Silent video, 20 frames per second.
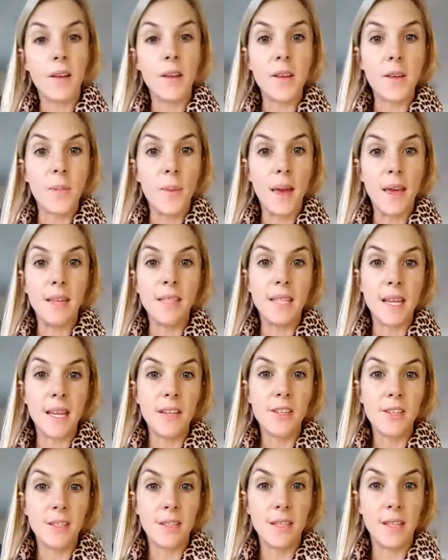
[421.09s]
the longer you pay
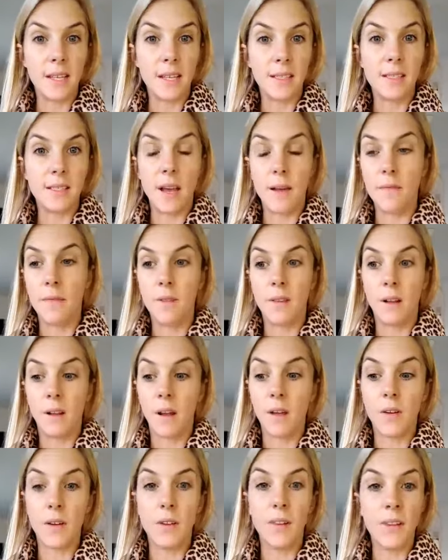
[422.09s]
attention to that stuff and the
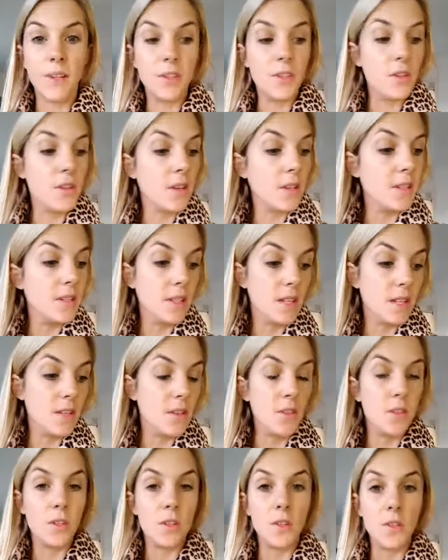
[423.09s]
longer that you
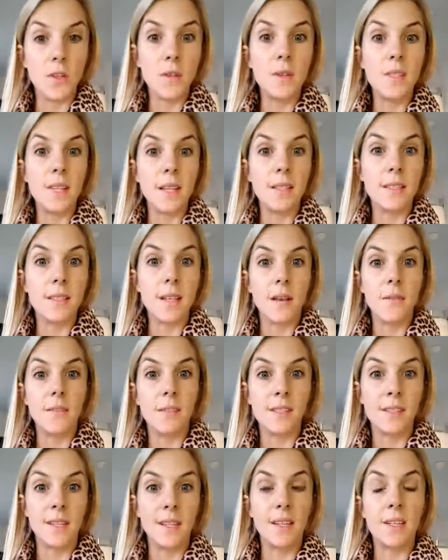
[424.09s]
continue to use that
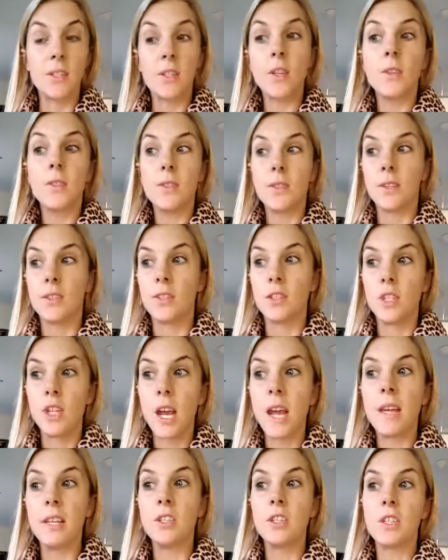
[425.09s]
stuff as an excuse not to
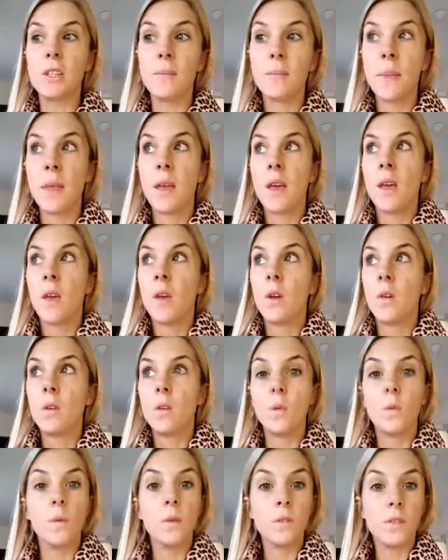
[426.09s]
change,
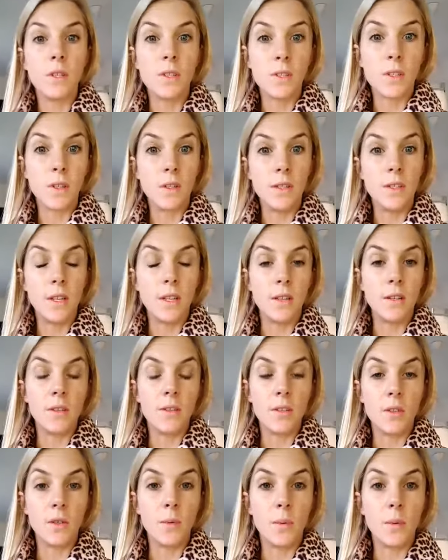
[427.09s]
you will just
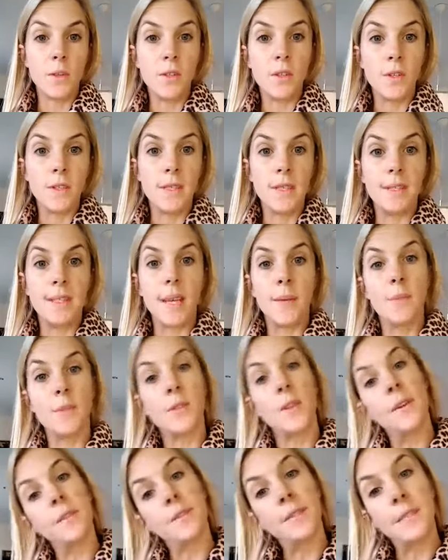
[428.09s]
continue to produce the same
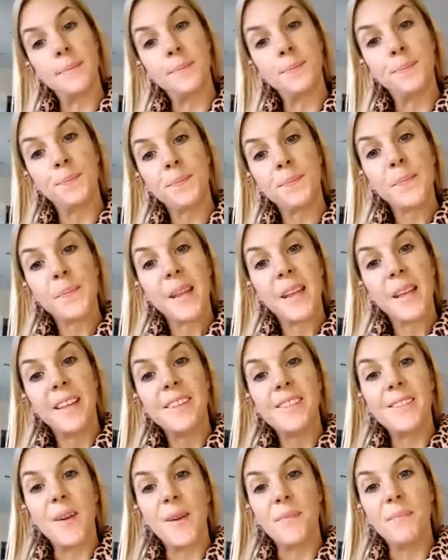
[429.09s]
results.
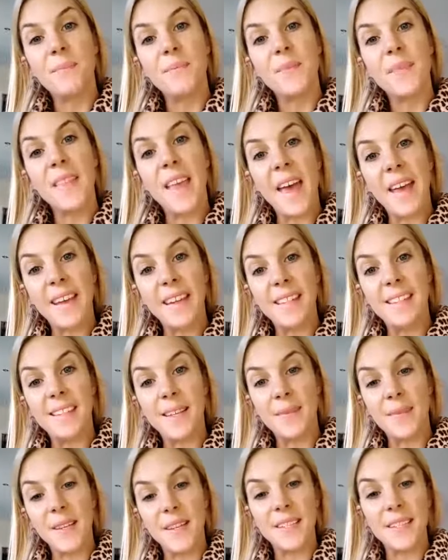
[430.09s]
So that is
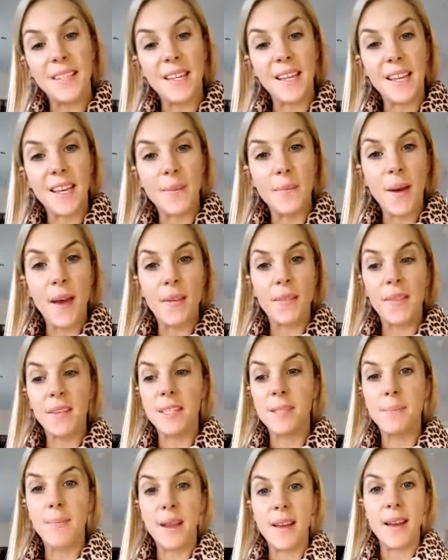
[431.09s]
something to think about
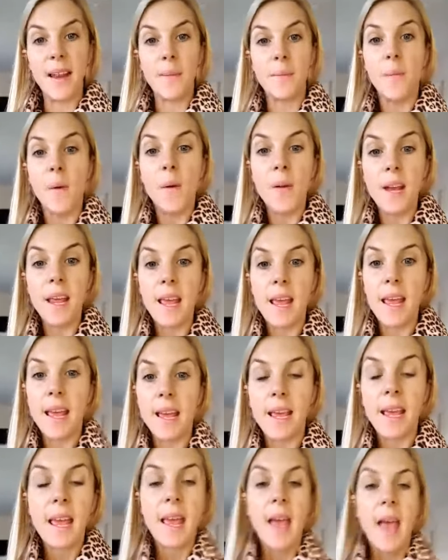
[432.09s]
this Monday
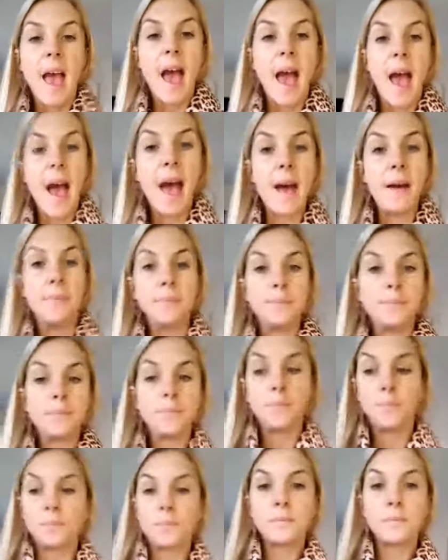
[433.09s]
morning.
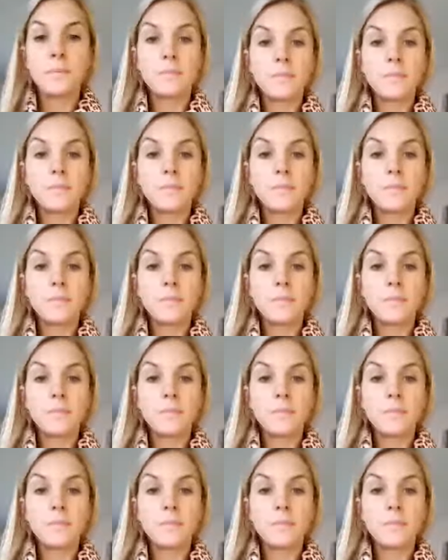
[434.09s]
Um,